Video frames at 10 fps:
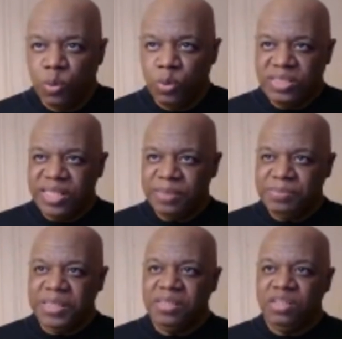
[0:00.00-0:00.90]
When
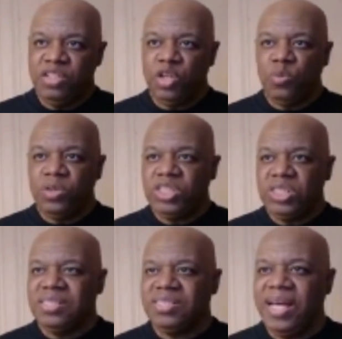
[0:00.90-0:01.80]
tempted, no one
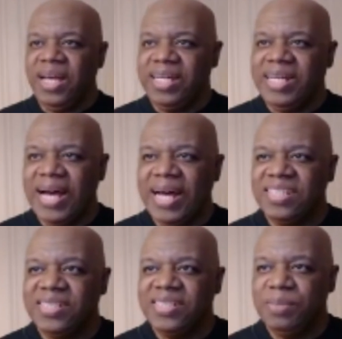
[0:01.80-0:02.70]
should say, God
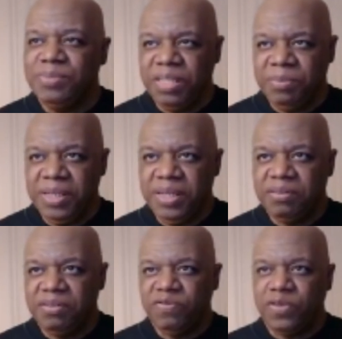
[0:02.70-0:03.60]
is tempting me,
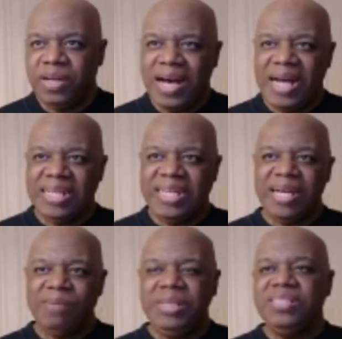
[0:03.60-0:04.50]
for God
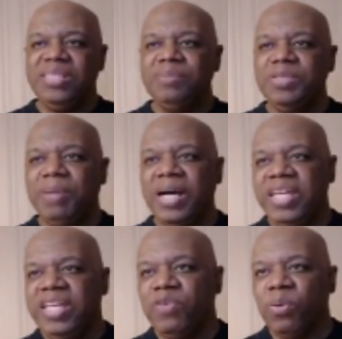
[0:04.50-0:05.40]
cannot be tempted
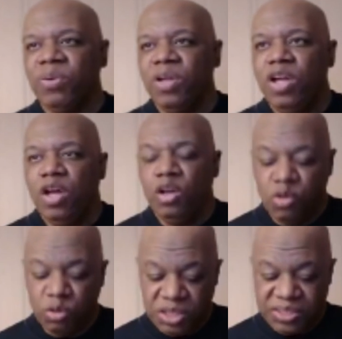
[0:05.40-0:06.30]
by evil,
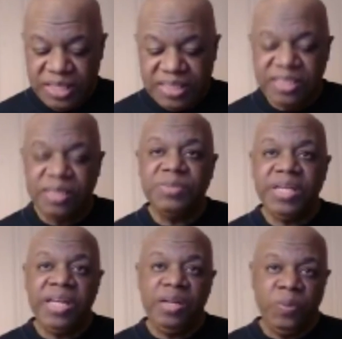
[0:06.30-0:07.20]
nor does he tempt
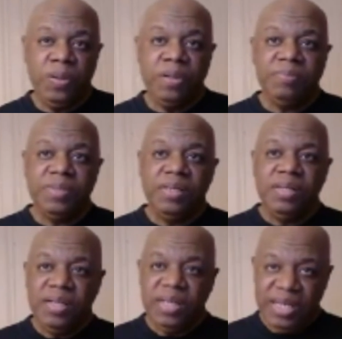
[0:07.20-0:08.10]
anyone.
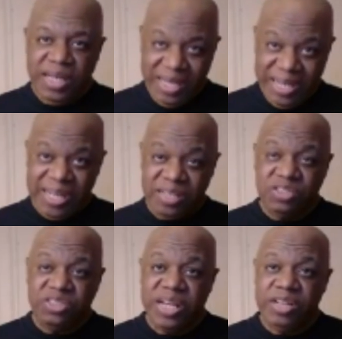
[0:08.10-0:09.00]

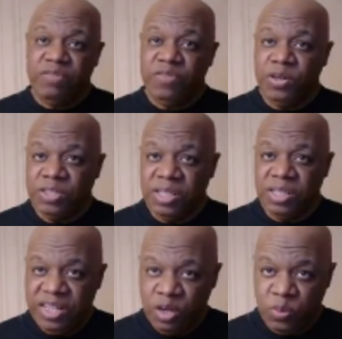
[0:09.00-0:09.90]
English Standard Version,
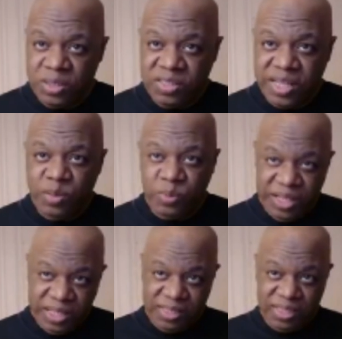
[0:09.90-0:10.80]
let no one say
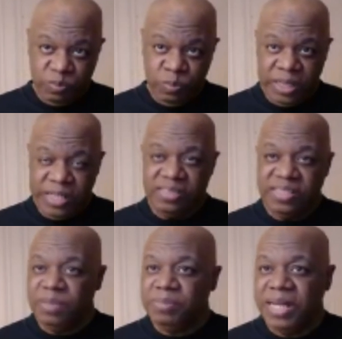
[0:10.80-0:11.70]
when he, when he
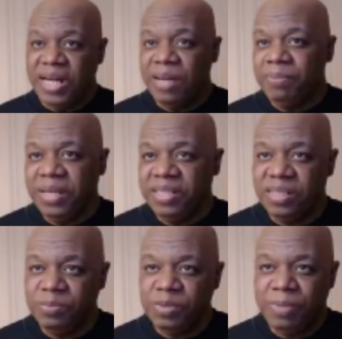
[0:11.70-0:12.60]
is tempted, I am being
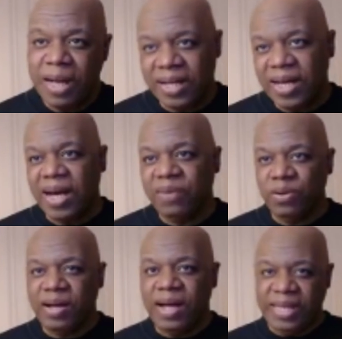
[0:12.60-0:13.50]
tempted by God,
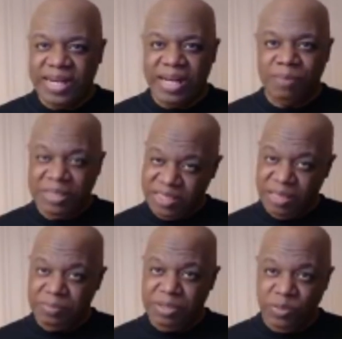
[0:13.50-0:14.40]
for God cannot be
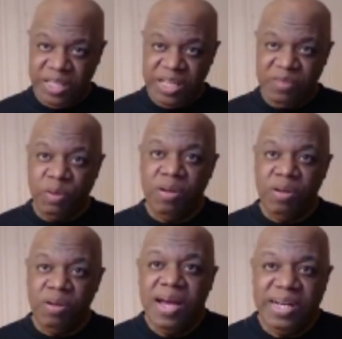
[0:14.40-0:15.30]
tempted with evil,
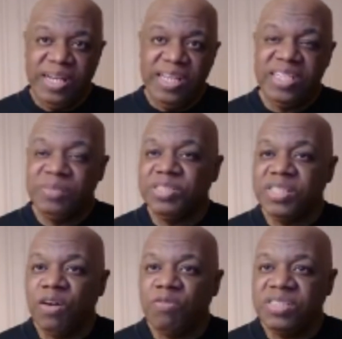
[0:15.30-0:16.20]
and he
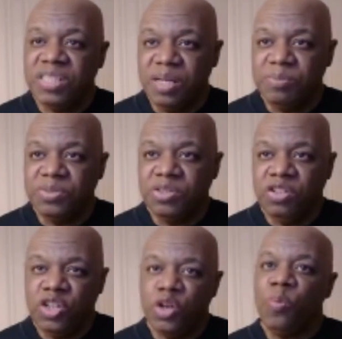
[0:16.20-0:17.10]
himself tempts
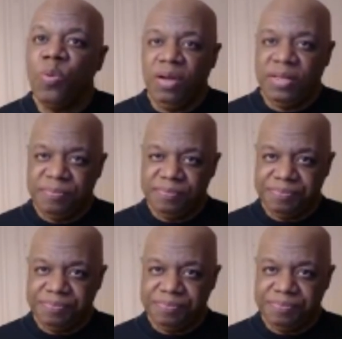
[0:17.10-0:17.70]
no one.